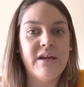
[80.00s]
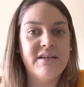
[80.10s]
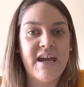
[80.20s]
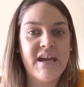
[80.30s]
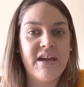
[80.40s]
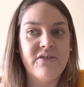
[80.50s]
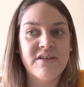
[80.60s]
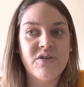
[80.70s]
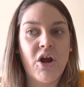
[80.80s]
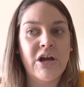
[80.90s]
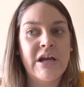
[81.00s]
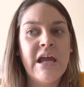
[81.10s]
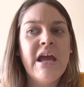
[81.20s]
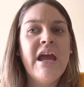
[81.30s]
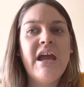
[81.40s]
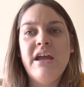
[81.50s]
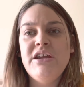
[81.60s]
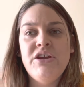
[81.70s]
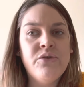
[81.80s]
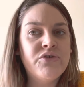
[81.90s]
taking this hard.
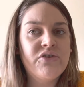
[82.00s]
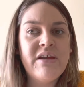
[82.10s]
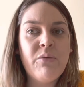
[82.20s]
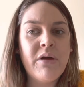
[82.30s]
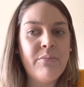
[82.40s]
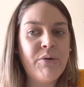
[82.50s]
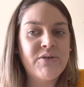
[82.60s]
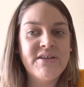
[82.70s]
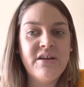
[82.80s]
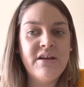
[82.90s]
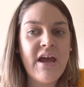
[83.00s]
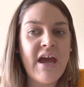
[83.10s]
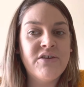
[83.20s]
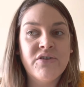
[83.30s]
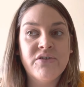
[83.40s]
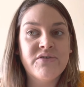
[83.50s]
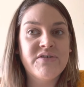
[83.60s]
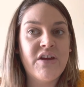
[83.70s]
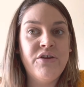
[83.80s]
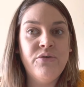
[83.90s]
Usually when a person
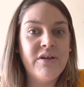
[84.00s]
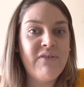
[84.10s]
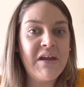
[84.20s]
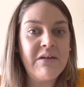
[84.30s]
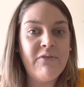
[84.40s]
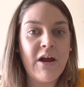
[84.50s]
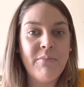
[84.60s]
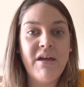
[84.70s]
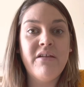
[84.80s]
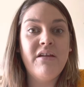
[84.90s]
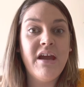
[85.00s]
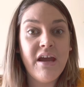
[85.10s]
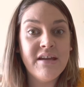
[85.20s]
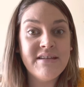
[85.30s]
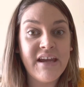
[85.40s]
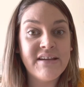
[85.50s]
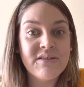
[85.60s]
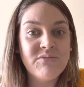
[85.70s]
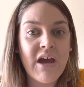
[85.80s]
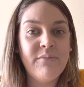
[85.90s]
enters a new living environment, it takes
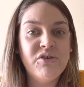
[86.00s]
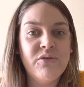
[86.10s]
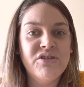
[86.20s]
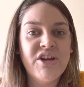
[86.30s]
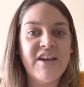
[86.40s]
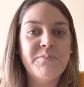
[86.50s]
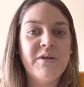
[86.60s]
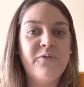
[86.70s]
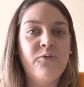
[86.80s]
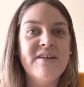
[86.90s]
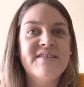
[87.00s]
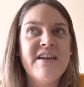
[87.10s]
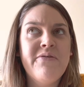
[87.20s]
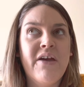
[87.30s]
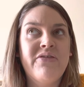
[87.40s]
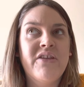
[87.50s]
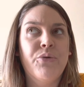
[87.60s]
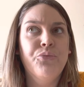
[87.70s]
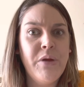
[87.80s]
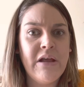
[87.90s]
some time to adjust. But if we see that they're
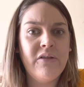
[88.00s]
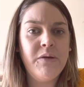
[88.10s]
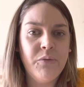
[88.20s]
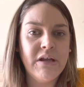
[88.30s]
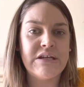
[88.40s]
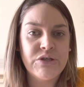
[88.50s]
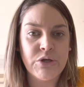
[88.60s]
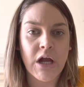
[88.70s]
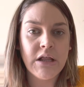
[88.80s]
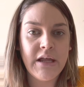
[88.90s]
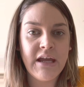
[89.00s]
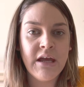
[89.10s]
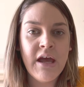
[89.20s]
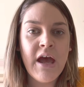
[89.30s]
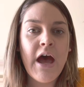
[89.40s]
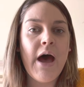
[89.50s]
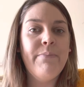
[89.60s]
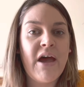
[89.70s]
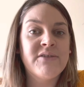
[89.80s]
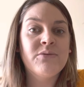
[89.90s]
really, really struggling,
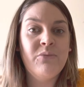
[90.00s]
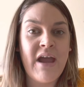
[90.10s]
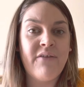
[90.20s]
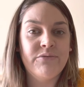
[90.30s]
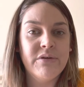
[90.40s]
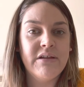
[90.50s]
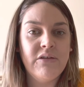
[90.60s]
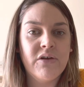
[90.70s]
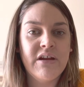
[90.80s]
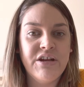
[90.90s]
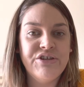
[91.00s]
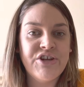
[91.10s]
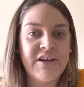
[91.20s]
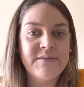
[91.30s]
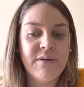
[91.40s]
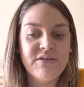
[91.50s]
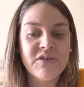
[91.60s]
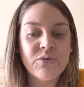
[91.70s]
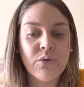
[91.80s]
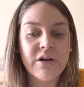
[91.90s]
that's when we have to really look at an adjustment
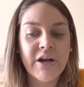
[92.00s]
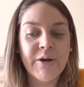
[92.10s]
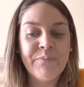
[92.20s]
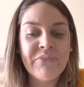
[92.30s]
disorder.